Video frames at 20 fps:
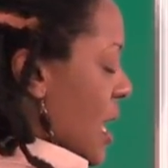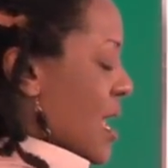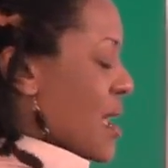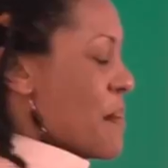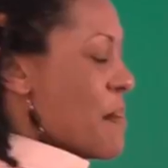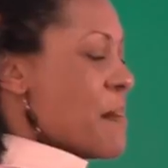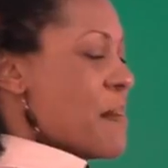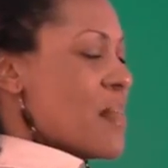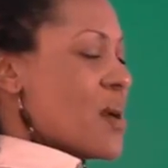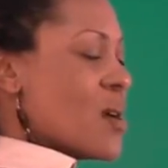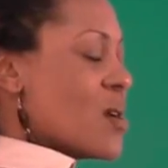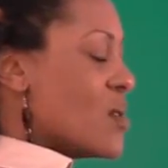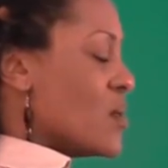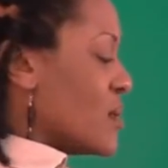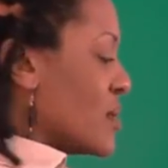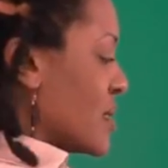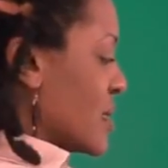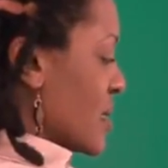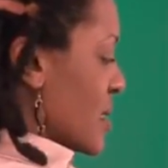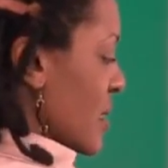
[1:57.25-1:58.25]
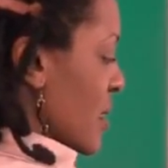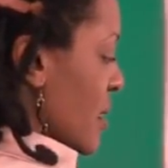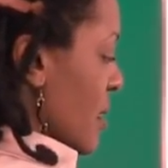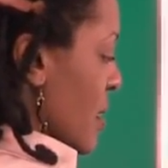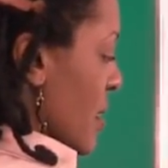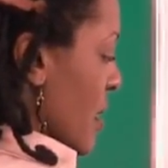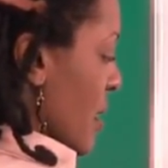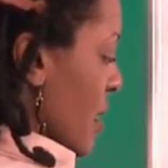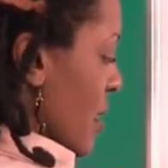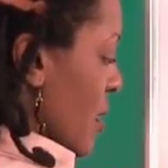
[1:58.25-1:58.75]
And most
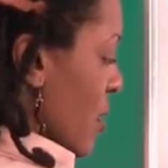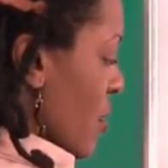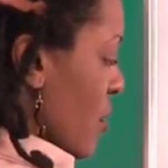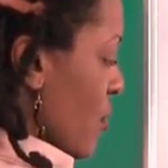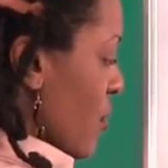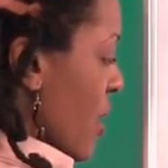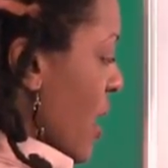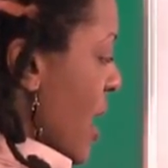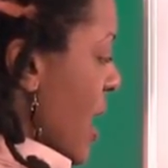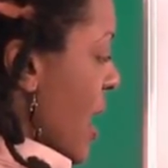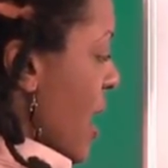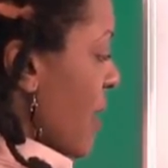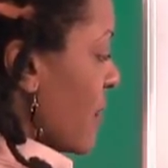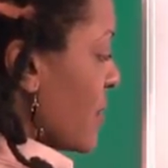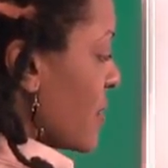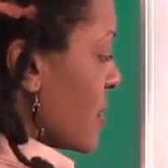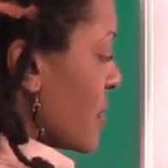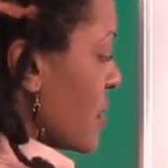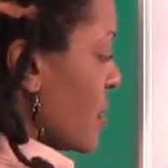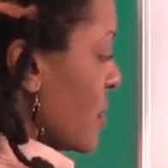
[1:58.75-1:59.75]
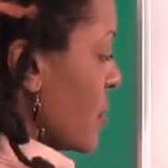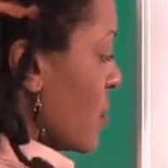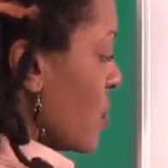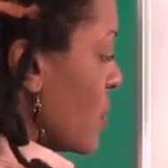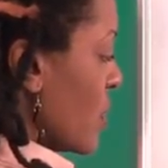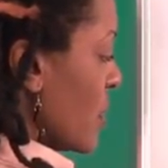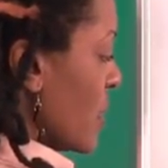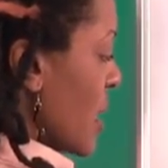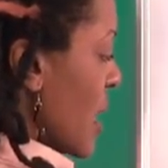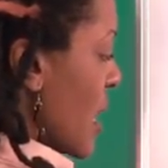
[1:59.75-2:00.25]
graphs
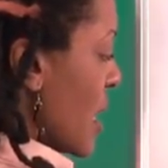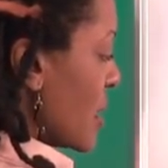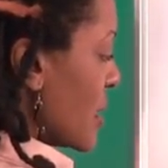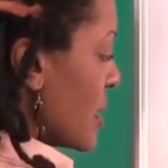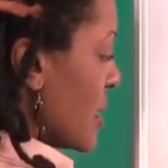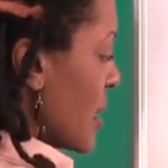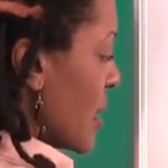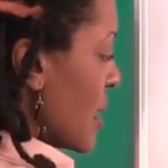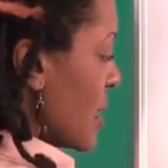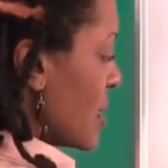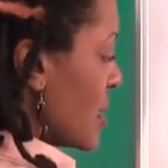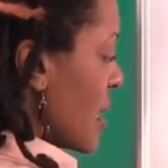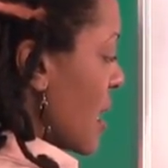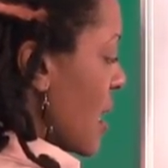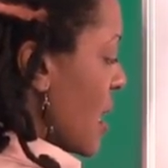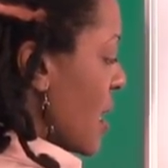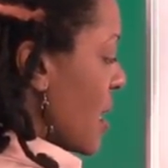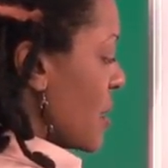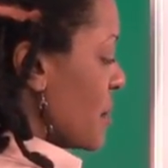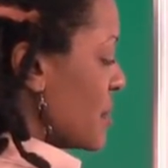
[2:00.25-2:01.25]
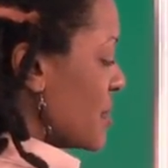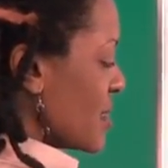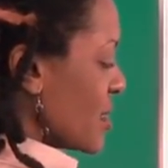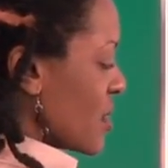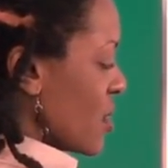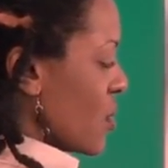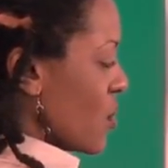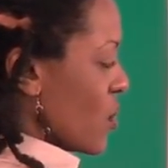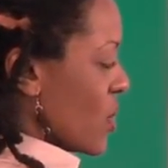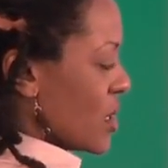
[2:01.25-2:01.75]
will not take time to
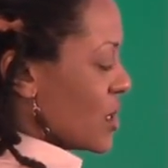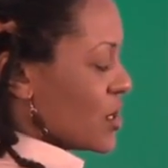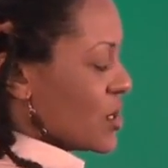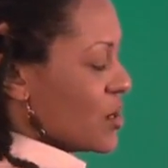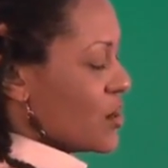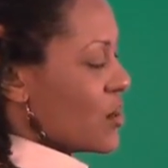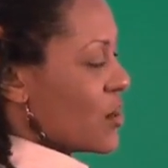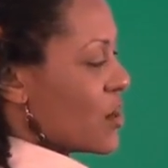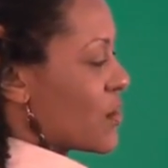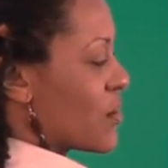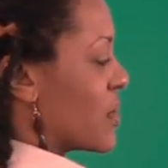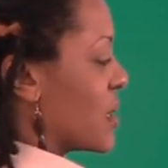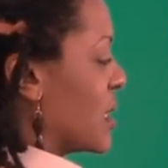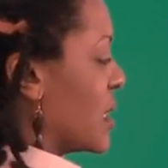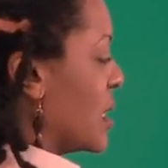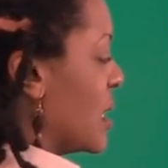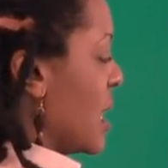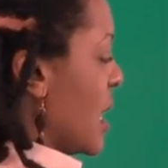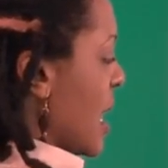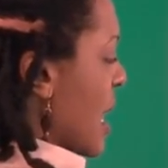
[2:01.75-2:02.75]
go 1, 2, 3.